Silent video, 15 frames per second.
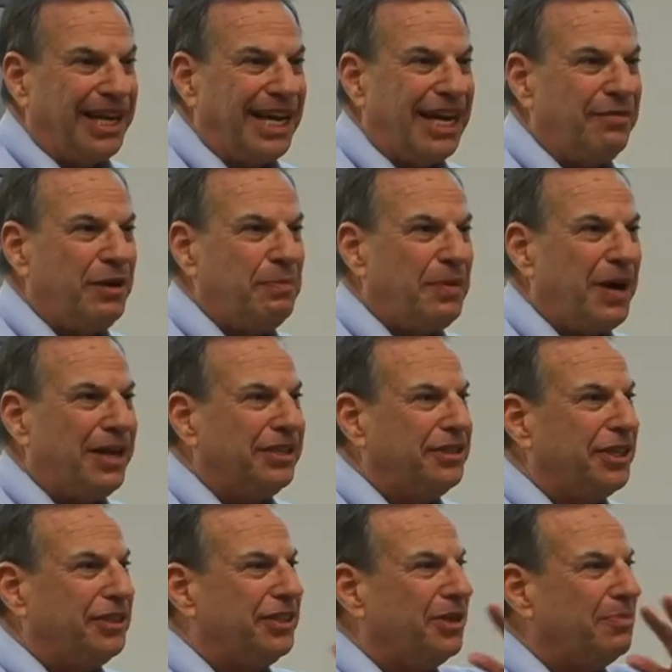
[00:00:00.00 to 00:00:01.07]
Every
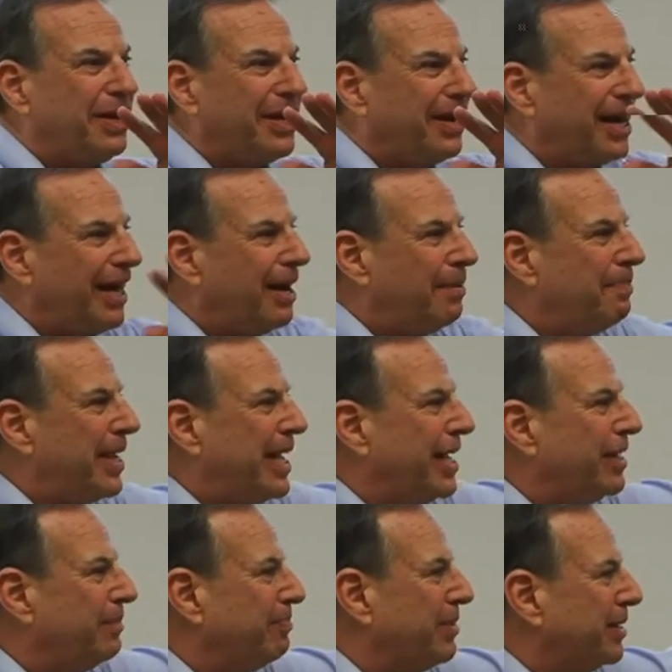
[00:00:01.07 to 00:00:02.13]
politician, no matter how
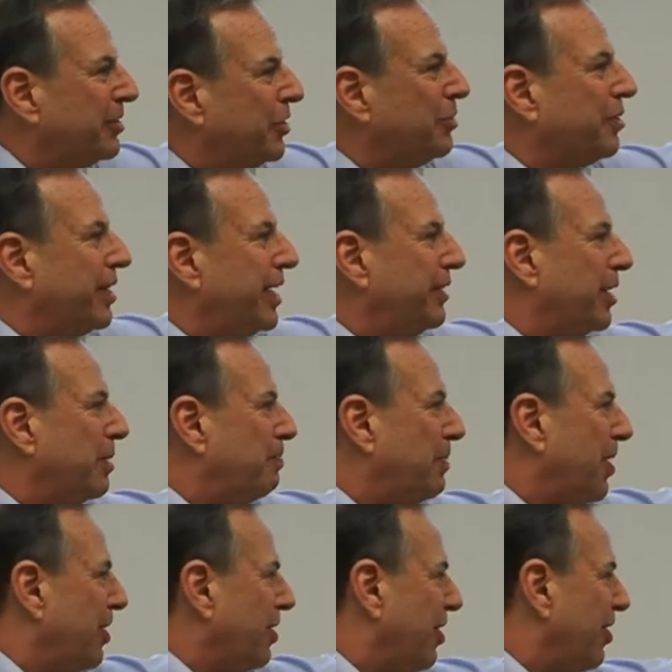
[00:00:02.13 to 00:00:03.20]
much you think they're
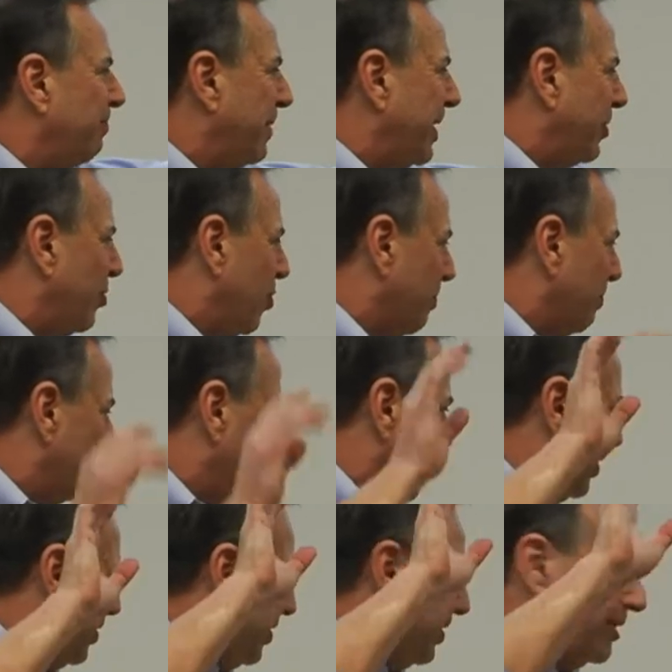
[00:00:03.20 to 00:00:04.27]
bought off by
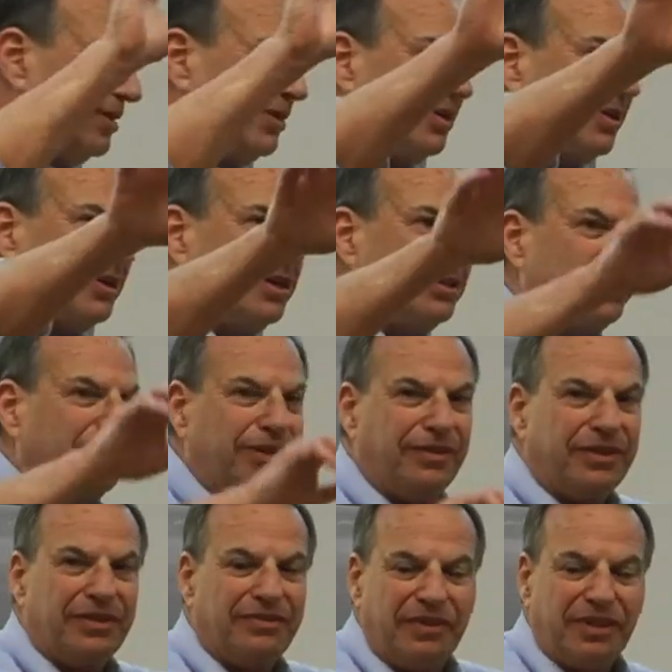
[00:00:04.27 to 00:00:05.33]
corporations or
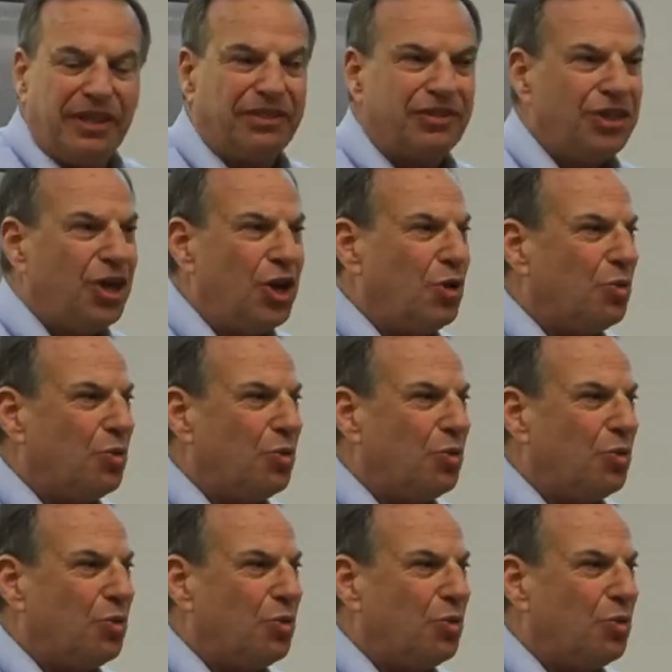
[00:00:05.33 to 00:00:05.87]
conservative or this,